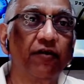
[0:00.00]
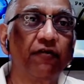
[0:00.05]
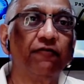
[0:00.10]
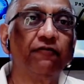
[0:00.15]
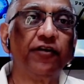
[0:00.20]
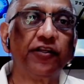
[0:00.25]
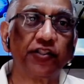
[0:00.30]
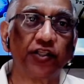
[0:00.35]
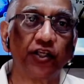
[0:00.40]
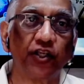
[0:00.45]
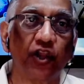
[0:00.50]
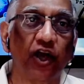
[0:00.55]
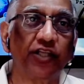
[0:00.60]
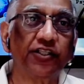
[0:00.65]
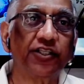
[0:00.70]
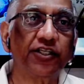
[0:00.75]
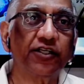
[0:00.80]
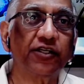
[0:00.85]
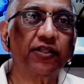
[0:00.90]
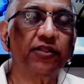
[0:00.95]

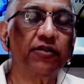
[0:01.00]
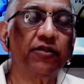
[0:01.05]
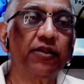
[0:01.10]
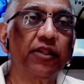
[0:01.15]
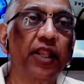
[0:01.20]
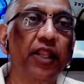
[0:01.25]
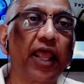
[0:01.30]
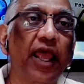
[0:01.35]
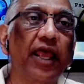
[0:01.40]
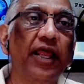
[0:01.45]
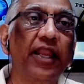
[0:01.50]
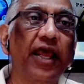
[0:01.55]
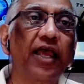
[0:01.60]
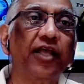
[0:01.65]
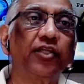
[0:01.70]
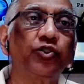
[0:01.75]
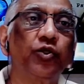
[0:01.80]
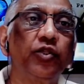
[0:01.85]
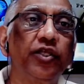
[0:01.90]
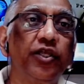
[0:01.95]
physiological, and
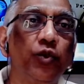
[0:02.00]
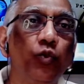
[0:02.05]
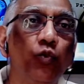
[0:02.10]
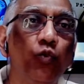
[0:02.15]
actually